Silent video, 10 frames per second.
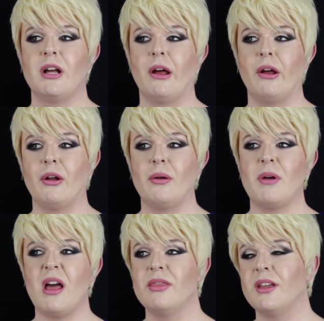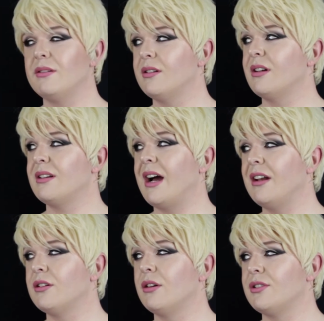and then
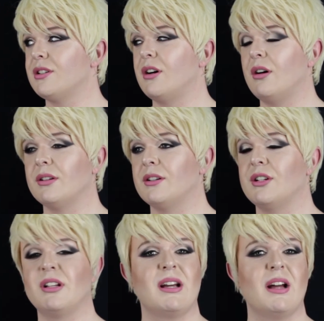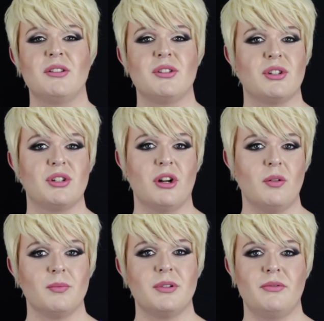kind of got to college, and it kind of just
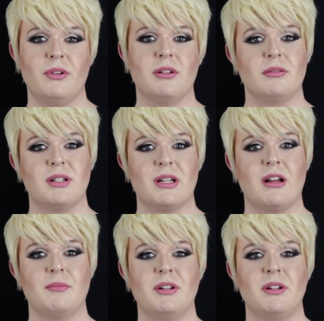stopped for a long time.